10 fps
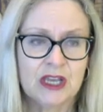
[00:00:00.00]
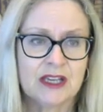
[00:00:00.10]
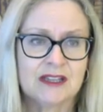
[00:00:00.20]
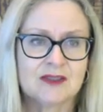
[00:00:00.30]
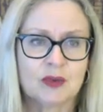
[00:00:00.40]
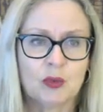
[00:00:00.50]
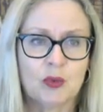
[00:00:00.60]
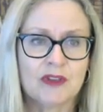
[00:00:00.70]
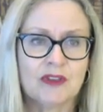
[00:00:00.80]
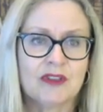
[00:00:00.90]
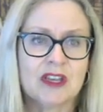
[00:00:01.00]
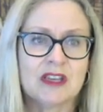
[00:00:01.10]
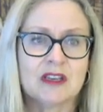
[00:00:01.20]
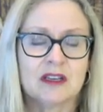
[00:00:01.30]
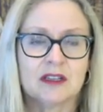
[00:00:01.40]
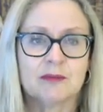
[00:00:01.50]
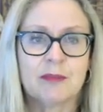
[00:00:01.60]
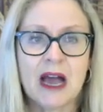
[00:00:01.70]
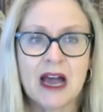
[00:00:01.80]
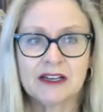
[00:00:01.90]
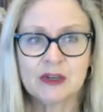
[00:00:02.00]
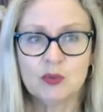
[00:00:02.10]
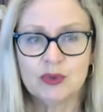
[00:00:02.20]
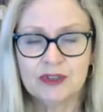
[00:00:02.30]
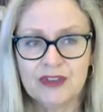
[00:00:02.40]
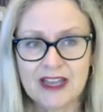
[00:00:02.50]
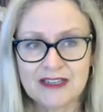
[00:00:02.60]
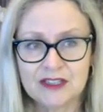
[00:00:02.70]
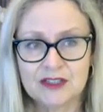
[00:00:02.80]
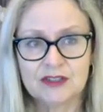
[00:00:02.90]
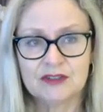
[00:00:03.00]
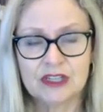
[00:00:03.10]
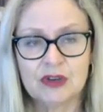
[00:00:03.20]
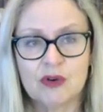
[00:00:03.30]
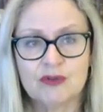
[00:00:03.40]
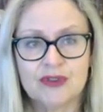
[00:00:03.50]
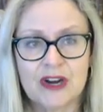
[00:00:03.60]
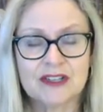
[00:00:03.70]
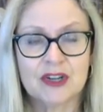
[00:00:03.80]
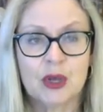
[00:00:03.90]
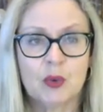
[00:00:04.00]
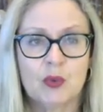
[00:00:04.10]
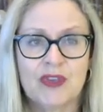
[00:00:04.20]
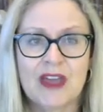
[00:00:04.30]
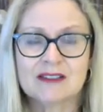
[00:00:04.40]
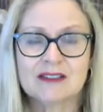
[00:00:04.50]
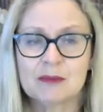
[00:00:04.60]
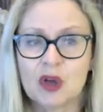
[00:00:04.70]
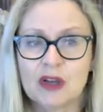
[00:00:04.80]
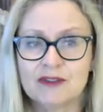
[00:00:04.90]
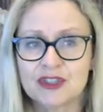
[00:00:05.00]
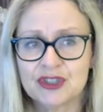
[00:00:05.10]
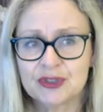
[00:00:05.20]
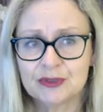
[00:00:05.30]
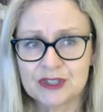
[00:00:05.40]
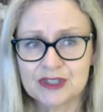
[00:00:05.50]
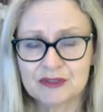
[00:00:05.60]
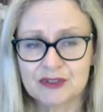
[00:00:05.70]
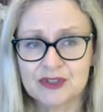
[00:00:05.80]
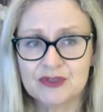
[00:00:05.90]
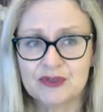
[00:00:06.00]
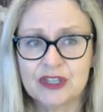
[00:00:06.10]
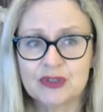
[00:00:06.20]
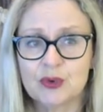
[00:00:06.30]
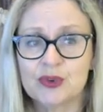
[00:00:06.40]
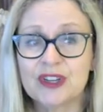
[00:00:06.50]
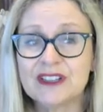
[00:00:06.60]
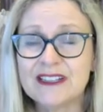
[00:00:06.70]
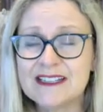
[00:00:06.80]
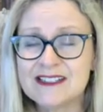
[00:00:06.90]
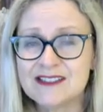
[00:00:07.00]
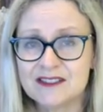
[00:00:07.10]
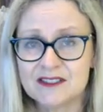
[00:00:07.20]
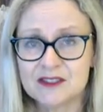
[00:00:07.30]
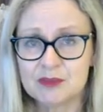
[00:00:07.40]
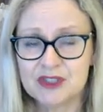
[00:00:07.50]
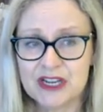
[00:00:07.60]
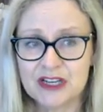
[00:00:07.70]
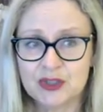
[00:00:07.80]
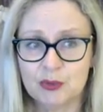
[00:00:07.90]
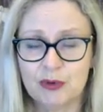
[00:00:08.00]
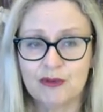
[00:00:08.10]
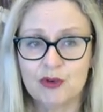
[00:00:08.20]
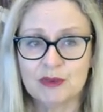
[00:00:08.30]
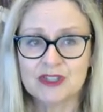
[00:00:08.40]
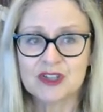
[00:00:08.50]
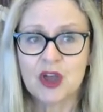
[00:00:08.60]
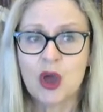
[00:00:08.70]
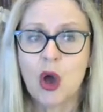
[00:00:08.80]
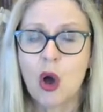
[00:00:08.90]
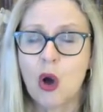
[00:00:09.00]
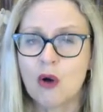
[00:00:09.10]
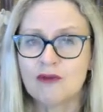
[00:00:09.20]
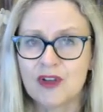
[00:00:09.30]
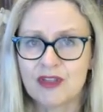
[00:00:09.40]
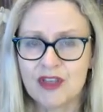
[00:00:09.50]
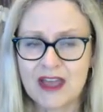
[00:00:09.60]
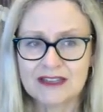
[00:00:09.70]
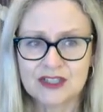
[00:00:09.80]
is whether the uh, party would have entered the contract without some kind of assurance of a strict or at least substantial performance of that